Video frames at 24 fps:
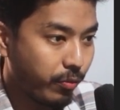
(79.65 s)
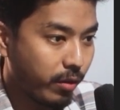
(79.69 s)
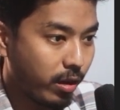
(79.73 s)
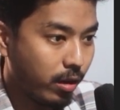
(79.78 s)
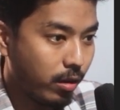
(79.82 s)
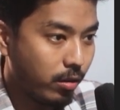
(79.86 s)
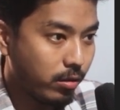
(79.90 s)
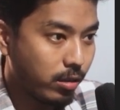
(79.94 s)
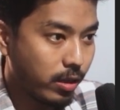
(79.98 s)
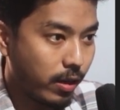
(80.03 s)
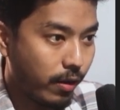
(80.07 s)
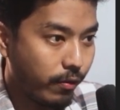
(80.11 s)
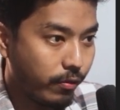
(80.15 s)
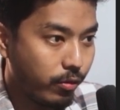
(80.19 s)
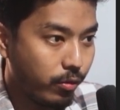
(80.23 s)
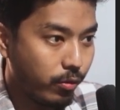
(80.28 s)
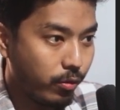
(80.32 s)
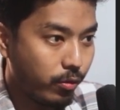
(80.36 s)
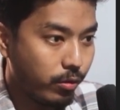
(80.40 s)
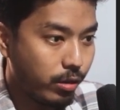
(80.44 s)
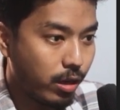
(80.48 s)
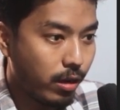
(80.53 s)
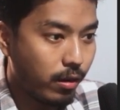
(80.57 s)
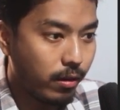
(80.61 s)
You just have
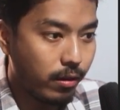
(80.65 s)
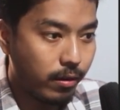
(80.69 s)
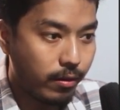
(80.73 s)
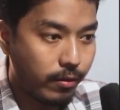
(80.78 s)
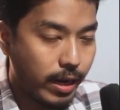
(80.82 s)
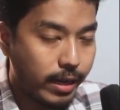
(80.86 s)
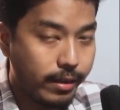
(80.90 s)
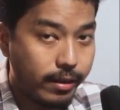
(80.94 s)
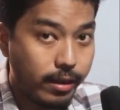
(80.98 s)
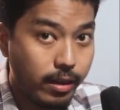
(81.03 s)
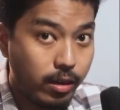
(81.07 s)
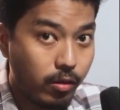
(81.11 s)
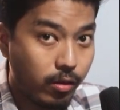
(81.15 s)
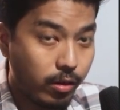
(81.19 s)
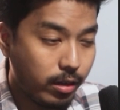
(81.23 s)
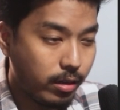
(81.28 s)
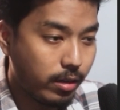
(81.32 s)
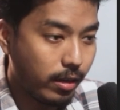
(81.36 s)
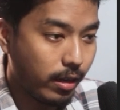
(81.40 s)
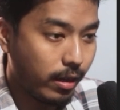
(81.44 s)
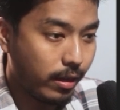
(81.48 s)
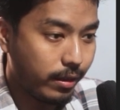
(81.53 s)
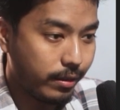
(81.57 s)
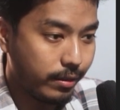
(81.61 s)
to right click on it
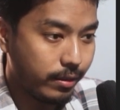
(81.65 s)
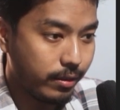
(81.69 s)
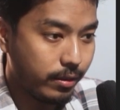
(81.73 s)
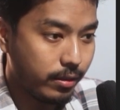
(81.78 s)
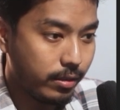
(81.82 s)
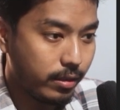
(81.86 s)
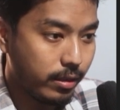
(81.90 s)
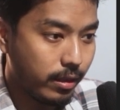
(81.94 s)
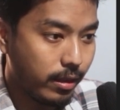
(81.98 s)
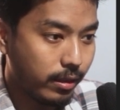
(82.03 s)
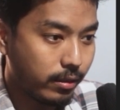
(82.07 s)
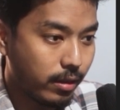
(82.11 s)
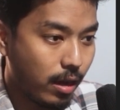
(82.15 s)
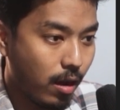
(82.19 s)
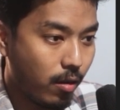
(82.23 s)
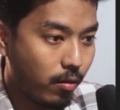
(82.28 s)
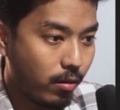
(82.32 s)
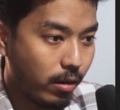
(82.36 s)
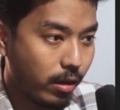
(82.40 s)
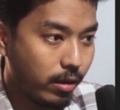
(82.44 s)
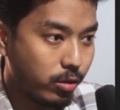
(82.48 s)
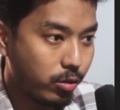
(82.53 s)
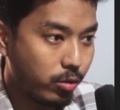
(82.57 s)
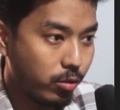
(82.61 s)
and select
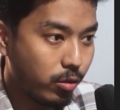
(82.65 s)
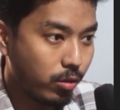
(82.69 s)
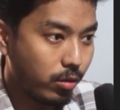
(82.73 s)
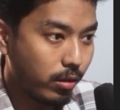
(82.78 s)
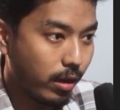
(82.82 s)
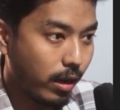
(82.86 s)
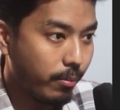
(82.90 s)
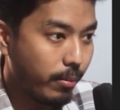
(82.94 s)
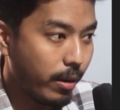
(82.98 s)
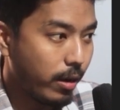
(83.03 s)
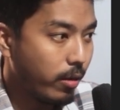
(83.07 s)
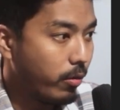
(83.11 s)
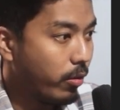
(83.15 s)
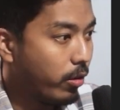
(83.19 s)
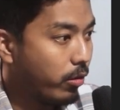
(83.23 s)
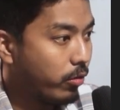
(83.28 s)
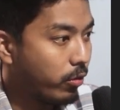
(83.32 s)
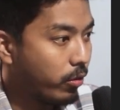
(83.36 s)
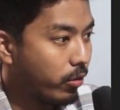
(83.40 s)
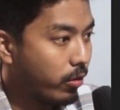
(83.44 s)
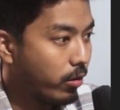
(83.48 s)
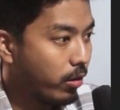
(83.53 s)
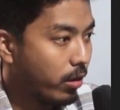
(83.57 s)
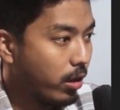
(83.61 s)
outline stroke, and by doing
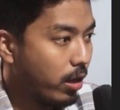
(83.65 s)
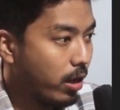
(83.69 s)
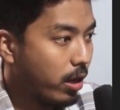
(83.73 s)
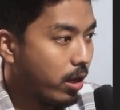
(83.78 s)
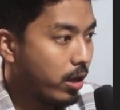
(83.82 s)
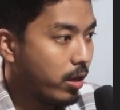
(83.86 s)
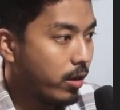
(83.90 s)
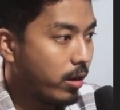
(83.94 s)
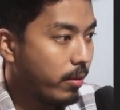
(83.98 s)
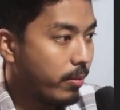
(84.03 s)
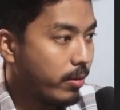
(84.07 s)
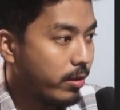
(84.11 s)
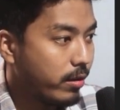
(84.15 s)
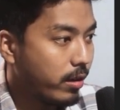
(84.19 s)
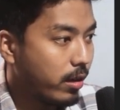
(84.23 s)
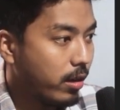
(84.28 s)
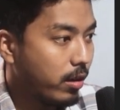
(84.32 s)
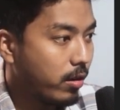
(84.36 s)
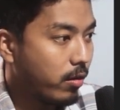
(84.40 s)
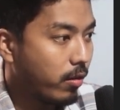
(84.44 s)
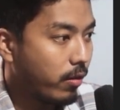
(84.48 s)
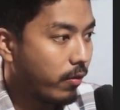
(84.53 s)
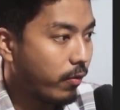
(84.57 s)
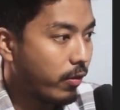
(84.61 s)
so, you're basically
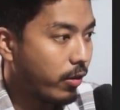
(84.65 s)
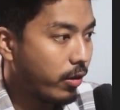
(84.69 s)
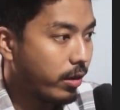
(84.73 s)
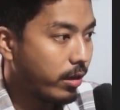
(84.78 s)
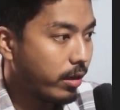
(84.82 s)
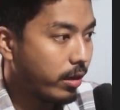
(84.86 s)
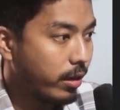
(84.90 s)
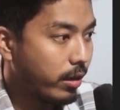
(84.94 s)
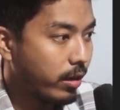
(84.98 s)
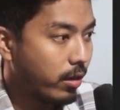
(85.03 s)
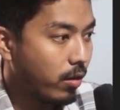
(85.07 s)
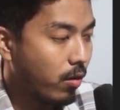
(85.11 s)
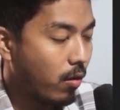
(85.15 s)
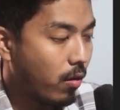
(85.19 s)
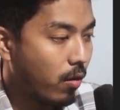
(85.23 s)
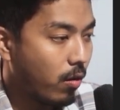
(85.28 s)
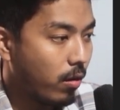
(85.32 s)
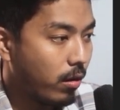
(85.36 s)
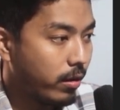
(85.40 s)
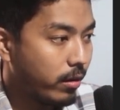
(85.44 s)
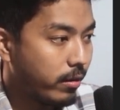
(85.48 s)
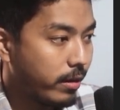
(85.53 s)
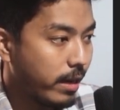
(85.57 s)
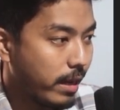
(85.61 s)
converting all
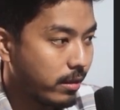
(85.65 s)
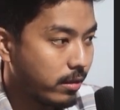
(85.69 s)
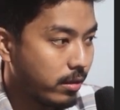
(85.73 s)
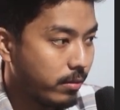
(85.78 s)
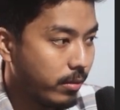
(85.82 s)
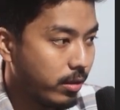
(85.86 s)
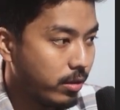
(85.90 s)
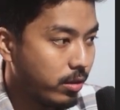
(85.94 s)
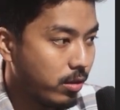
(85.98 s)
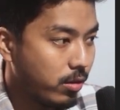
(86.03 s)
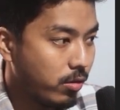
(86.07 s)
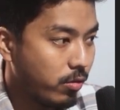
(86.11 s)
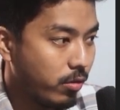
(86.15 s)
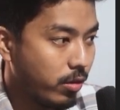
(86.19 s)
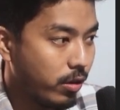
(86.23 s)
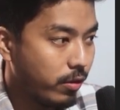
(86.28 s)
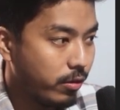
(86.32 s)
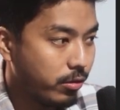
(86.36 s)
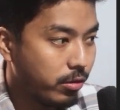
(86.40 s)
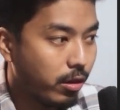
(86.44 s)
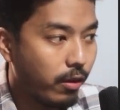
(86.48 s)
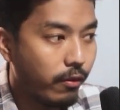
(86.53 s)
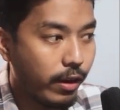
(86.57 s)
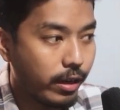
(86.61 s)
the text image into
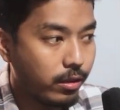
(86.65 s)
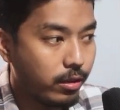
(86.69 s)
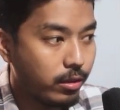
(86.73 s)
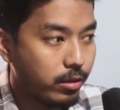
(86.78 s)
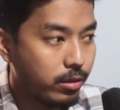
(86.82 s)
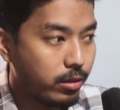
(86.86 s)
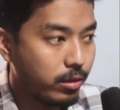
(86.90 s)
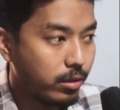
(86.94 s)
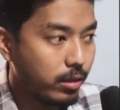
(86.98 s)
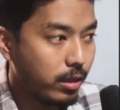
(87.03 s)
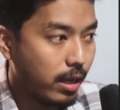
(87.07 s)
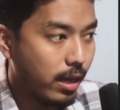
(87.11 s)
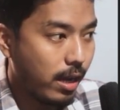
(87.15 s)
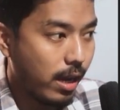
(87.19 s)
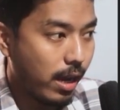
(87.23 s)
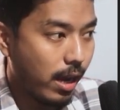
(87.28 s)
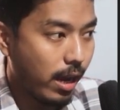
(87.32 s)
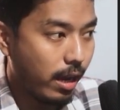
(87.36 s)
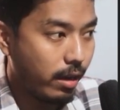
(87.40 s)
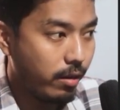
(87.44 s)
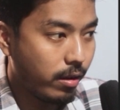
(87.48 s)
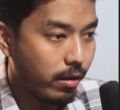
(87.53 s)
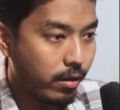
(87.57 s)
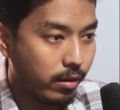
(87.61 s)
individual vectors,
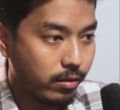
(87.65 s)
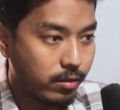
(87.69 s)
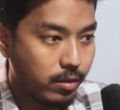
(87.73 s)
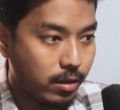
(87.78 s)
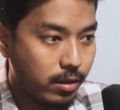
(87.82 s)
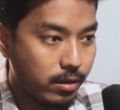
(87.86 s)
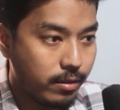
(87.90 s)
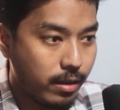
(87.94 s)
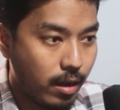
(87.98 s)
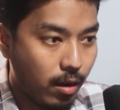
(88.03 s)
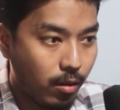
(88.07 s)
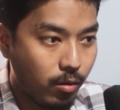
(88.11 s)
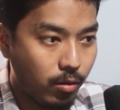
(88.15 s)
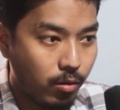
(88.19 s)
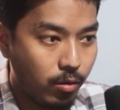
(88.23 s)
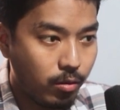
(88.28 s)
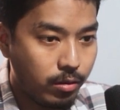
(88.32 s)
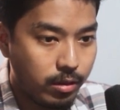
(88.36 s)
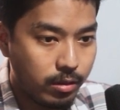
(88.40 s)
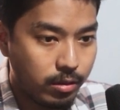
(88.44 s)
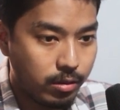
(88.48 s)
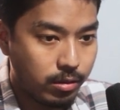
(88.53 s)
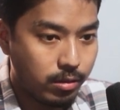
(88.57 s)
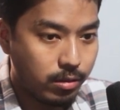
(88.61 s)
and you can actually download
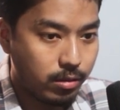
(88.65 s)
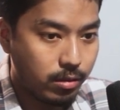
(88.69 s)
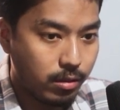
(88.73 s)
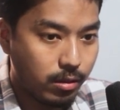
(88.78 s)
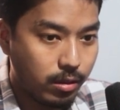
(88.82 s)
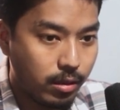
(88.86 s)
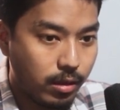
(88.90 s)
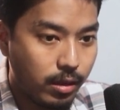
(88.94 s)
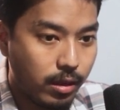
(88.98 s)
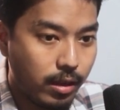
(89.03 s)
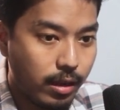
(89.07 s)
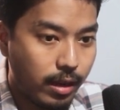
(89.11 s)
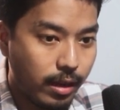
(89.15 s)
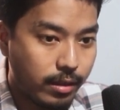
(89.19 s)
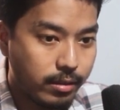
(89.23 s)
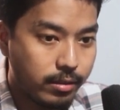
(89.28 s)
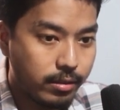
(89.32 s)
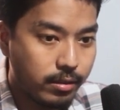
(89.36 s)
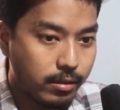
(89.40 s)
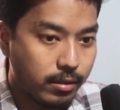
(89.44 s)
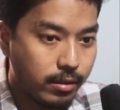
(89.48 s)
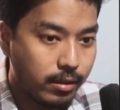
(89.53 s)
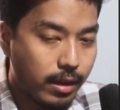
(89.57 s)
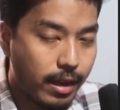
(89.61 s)
this as
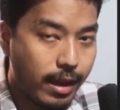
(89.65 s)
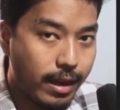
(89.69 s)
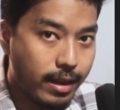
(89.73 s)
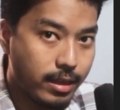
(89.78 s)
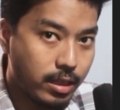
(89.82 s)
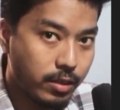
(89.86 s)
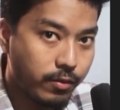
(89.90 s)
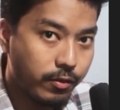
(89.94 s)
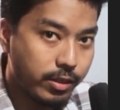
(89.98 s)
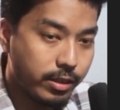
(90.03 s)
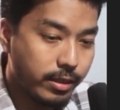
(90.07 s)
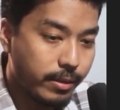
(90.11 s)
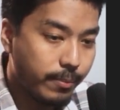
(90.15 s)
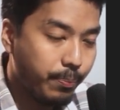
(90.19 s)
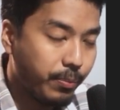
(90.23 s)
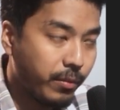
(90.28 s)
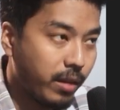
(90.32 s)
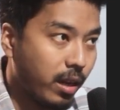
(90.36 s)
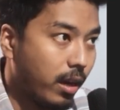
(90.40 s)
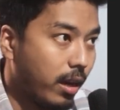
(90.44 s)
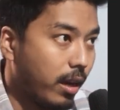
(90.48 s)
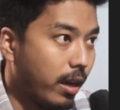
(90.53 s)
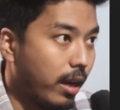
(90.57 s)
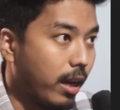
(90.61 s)
an SVG.
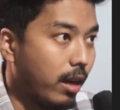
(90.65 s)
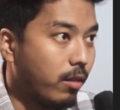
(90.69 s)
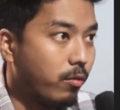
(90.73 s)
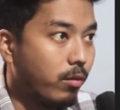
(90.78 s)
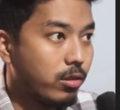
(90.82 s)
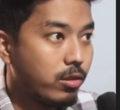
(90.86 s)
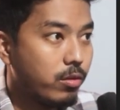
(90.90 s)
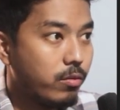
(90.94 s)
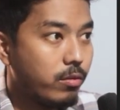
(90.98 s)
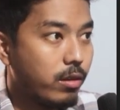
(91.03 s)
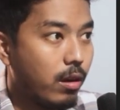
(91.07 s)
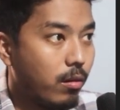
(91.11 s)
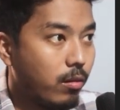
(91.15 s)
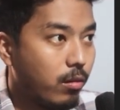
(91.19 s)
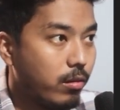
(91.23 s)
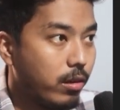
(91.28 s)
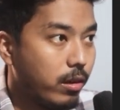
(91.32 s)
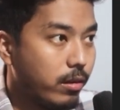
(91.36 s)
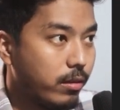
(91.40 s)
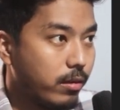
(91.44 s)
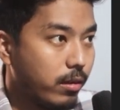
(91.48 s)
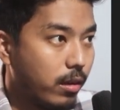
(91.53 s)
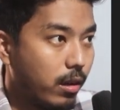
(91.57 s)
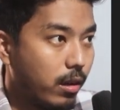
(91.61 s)
And once you download it,